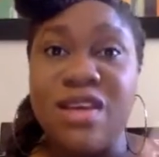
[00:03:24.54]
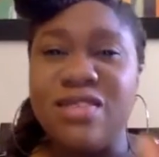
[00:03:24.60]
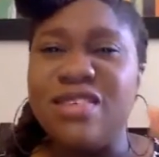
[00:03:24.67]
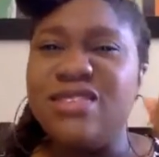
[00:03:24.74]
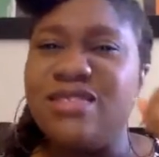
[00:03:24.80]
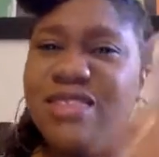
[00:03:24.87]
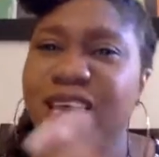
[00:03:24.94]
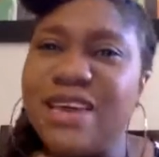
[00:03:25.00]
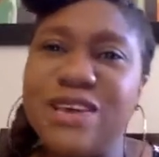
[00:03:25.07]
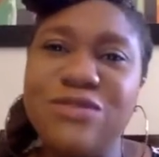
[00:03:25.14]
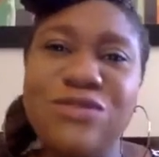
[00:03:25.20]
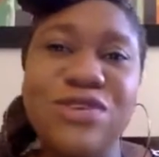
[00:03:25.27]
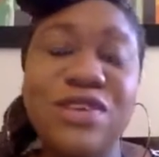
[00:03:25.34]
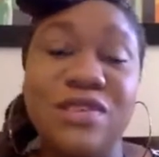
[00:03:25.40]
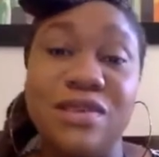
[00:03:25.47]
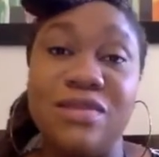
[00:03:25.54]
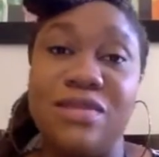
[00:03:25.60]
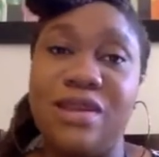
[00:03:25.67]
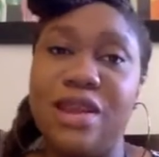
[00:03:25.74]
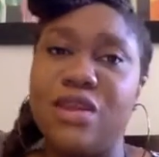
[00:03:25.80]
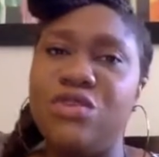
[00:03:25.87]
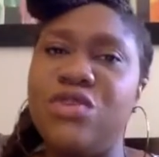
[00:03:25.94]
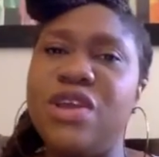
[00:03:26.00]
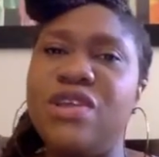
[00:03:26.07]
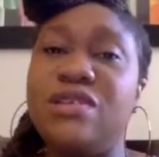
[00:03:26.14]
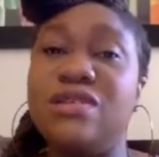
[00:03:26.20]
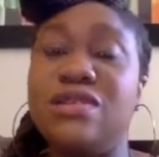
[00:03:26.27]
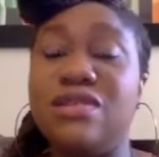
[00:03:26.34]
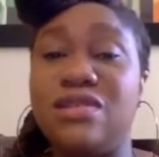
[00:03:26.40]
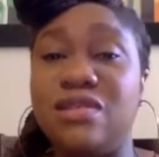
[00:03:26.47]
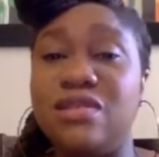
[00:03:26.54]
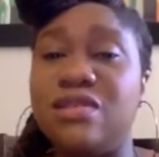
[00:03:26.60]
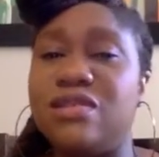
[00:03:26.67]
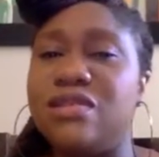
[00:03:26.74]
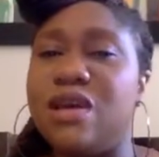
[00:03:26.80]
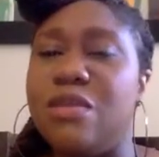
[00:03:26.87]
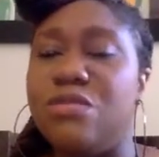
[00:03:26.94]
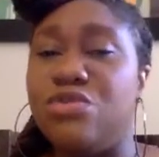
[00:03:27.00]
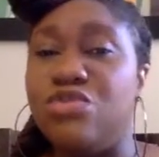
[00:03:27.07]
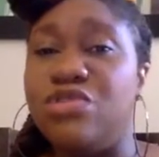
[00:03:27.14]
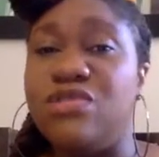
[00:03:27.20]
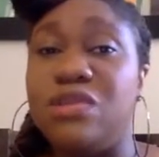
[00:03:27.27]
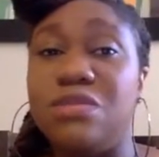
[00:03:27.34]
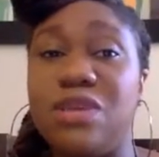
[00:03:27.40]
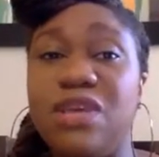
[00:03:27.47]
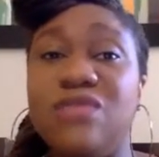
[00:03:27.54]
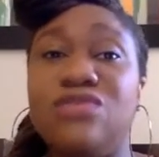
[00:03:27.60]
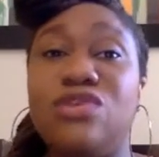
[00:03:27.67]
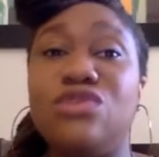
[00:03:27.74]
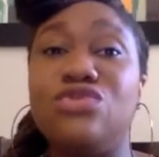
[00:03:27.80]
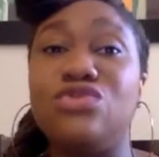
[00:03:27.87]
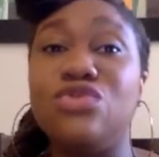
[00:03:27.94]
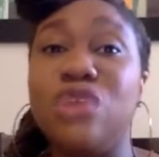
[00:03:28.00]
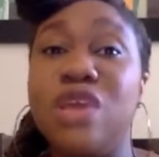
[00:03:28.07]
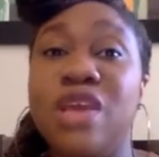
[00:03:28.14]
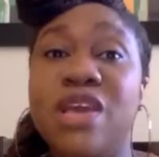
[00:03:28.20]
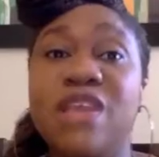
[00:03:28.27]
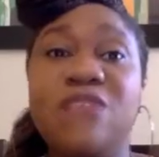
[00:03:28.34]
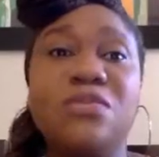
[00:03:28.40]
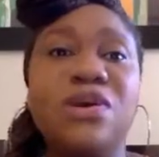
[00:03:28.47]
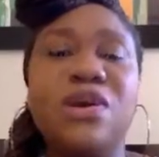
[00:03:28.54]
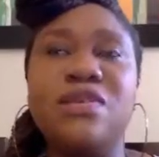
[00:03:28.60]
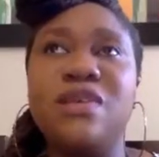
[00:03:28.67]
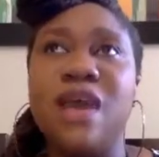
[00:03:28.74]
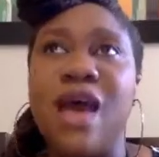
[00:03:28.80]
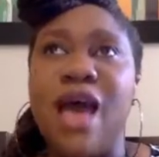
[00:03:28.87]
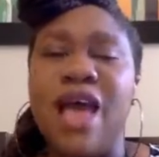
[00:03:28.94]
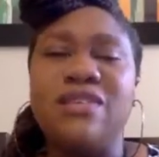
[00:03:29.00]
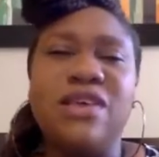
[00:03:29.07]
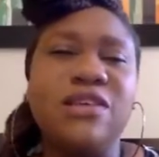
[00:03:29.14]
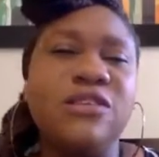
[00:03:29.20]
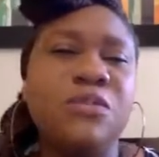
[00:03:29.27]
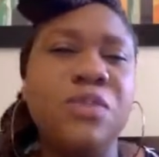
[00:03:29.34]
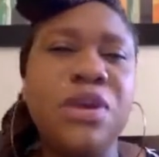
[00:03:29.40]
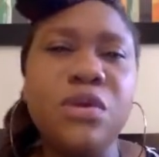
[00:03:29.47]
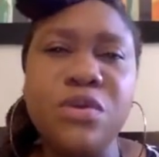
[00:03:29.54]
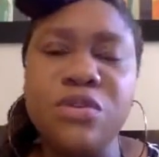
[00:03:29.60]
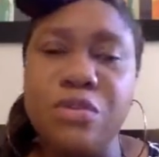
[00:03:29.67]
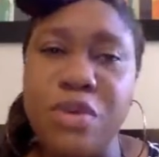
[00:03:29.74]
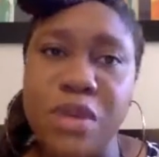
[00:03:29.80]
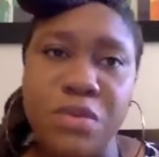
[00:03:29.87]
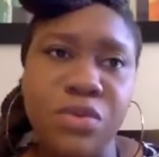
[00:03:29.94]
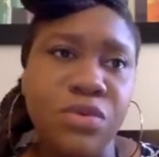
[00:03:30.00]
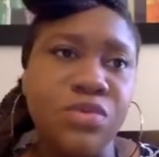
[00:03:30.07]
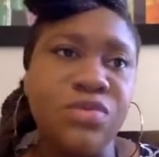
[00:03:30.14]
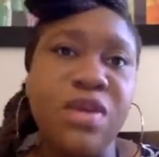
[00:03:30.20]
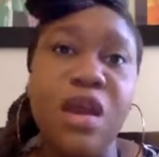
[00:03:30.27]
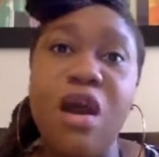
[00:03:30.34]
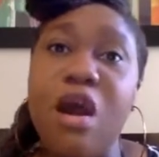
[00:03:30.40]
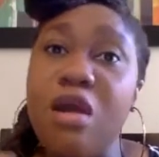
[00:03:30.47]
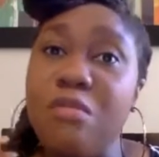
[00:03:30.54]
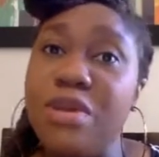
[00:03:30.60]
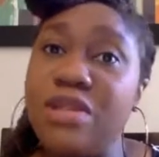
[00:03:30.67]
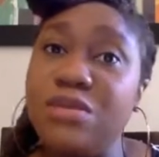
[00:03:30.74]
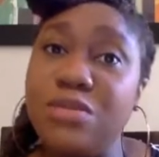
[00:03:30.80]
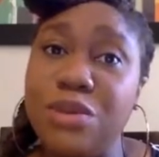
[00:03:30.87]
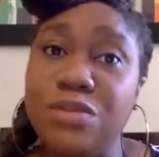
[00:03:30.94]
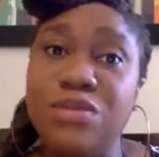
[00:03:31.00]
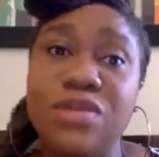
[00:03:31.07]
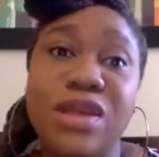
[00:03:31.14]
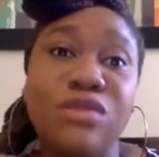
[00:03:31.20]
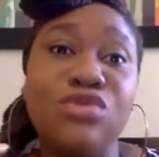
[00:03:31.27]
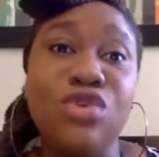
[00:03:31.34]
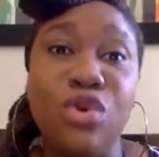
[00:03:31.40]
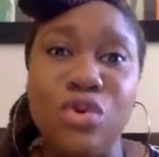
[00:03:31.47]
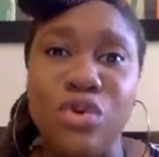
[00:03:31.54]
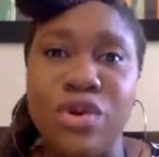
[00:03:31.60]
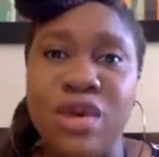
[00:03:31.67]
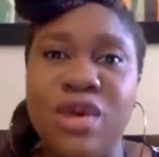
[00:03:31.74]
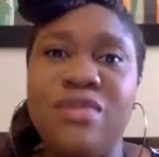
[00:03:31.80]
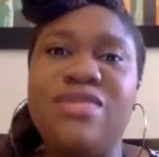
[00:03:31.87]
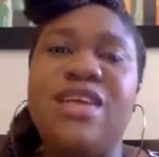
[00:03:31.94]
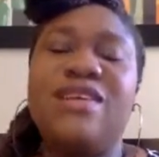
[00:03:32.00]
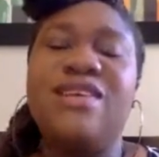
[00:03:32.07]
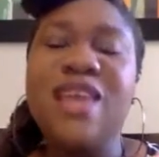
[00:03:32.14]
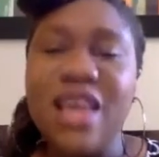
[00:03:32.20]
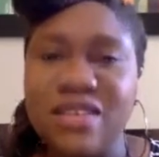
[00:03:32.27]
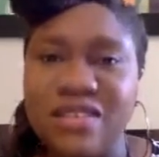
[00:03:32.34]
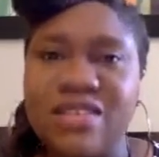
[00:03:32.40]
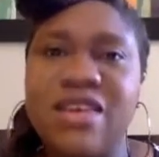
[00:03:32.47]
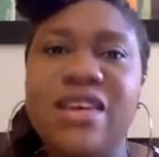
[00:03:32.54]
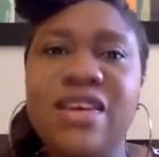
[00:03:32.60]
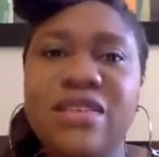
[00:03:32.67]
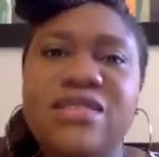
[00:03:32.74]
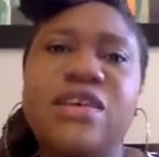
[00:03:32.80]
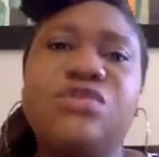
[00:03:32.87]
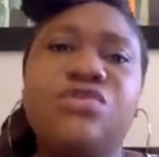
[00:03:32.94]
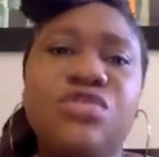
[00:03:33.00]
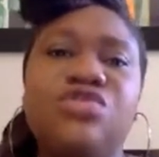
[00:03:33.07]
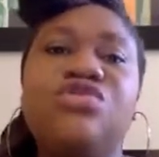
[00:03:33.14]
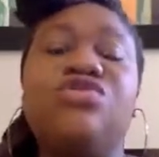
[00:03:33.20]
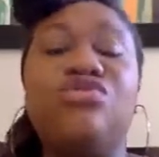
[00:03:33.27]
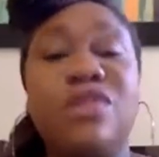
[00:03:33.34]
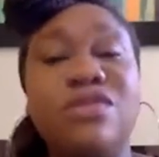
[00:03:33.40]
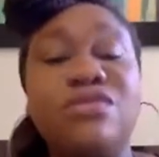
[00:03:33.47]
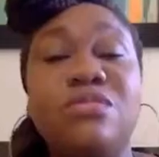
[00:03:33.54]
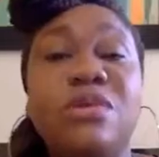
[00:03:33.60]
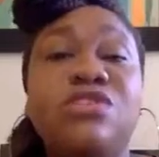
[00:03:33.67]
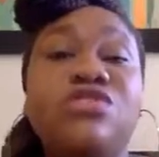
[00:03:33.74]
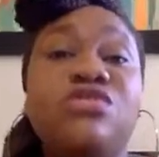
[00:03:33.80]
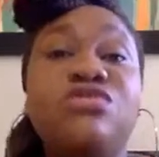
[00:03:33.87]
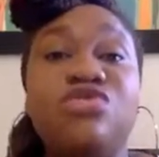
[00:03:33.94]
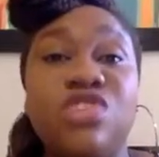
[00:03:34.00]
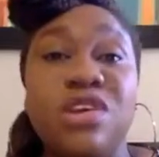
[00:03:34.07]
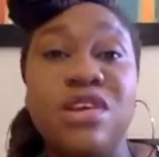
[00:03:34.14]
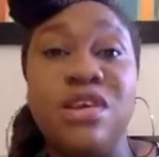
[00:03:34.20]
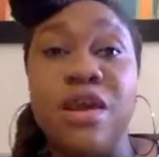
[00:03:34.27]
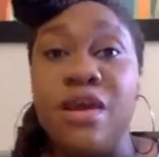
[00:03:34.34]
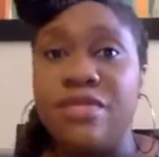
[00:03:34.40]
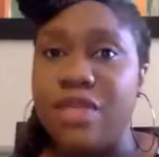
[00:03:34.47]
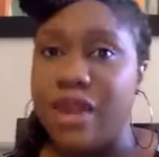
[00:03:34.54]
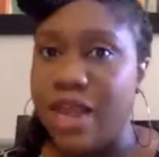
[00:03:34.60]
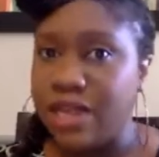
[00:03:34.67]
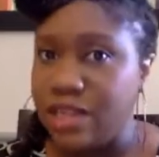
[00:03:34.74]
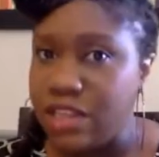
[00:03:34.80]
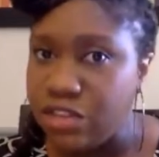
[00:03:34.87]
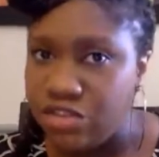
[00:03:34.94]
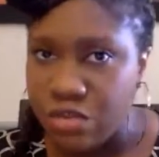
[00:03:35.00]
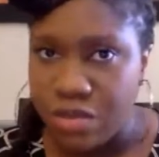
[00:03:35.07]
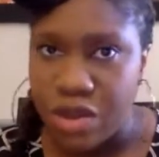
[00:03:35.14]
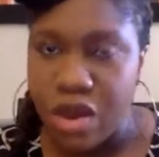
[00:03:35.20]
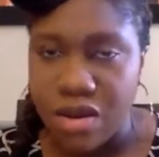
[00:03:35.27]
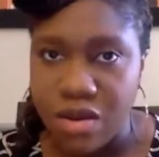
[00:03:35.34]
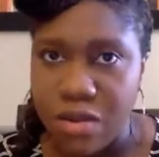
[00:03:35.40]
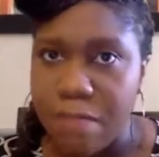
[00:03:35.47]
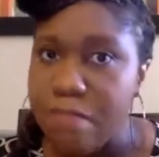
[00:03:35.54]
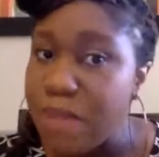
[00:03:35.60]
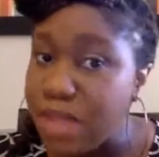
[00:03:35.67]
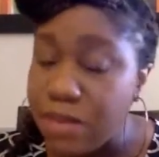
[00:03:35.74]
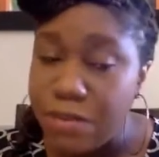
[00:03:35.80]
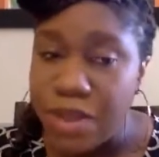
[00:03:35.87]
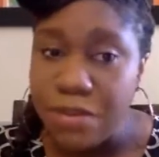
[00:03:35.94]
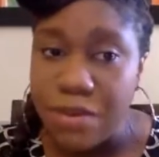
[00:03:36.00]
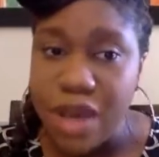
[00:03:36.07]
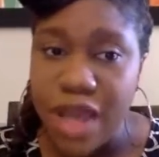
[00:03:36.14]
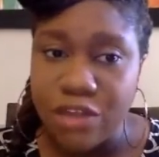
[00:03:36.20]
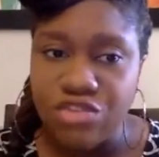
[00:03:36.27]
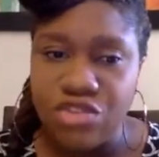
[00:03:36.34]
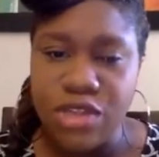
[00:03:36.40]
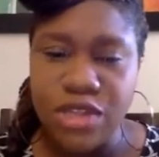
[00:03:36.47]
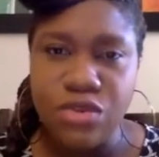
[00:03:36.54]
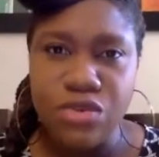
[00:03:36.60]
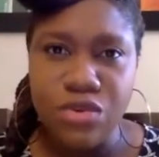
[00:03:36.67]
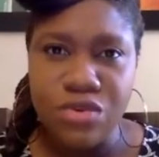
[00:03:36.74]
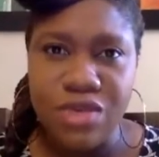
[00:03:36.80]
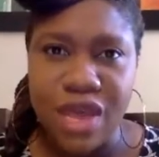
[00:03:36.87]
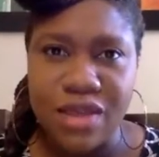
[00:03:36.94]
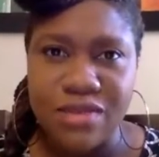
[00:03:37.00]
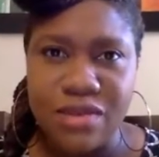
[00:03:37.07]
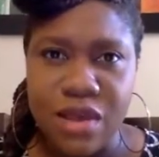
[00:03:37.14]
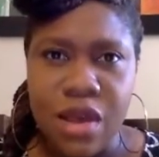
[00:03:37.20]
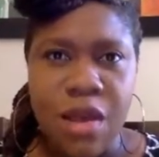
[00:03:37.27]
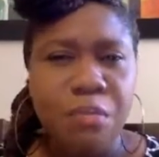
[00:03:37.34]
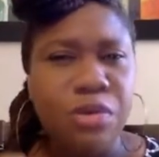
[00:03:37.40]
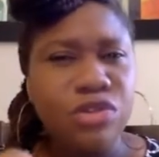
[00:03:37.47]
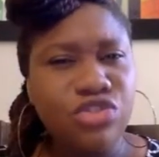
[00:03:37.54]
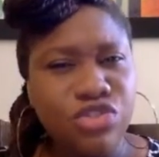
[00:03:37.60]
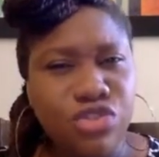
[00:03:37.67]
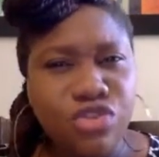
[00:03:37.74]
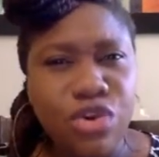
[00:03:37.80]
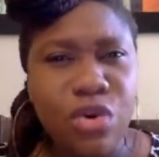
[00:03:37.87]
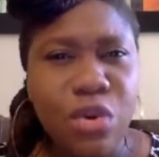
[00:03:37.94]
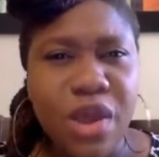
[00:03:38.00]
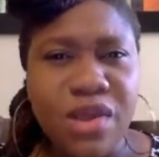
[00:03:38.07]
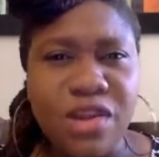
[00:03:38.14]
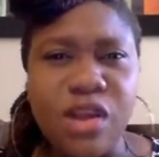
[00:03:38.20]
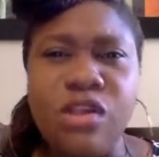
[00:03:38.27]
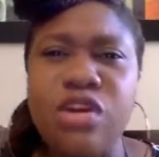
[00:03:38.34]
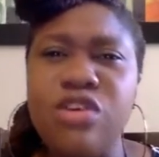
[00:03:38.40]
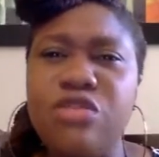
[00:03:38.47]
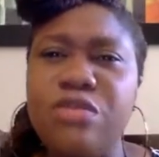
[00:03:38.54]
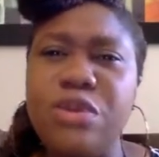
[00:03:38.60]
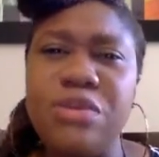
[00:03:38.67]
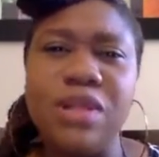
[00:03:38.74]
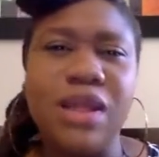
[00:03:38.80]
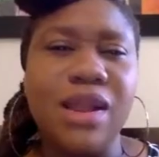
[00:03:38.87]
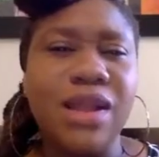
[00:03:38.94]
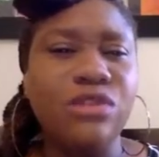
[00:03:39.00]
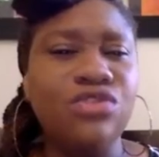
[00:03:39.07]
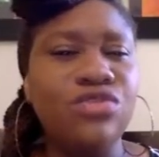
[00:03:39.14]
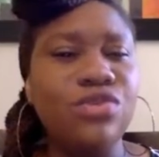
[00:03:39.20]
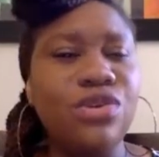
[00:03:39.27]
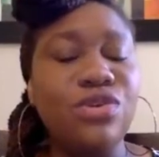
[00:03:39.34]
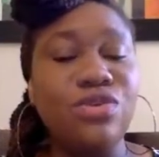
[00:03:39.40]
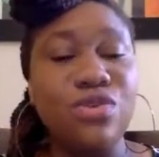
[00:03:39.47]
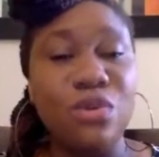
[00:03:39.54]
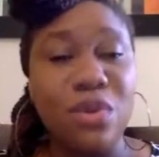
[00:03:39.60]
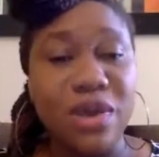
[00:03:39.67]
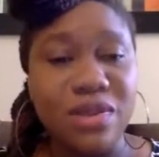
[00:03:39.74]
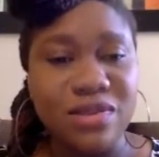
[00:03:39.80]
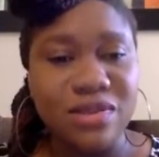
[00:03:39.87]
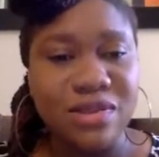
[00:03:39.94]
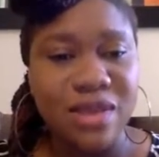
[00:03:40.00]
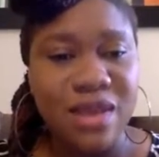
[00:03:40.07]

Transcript: The second reason that I created this 3-step Kickstart tool is because as I speak with people, there are many people that know that, yes, there is a Christian transformational journey that I need to be on. Many people actually know that. But you know what? A lot of people are like, Toyin, you know what?